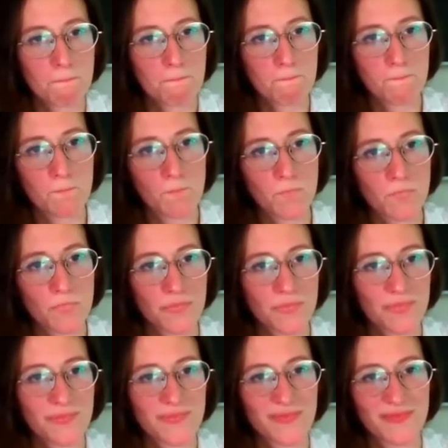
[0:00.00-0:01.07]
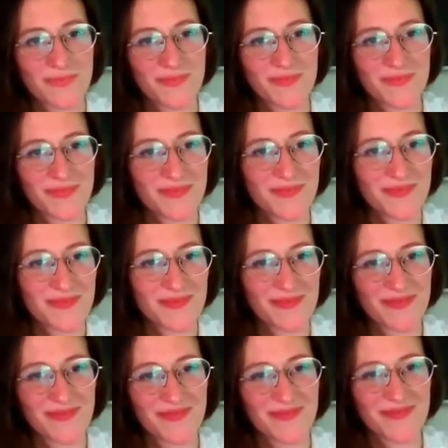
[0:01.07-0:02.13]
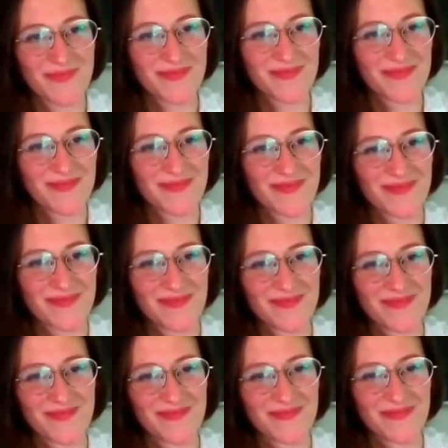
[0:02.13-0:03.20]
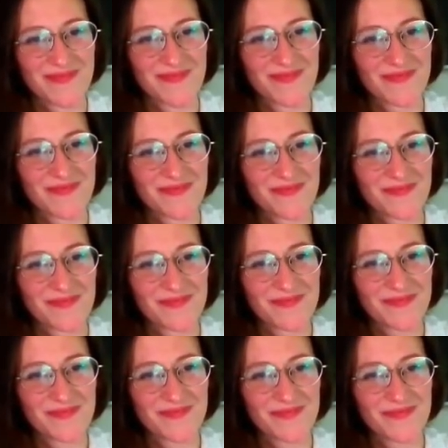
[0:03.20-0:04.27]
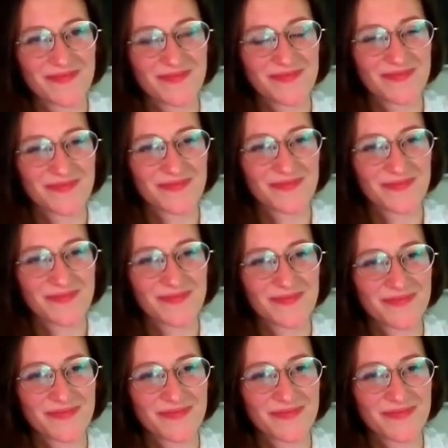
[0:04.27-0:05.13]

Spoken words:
The person shown says nothing.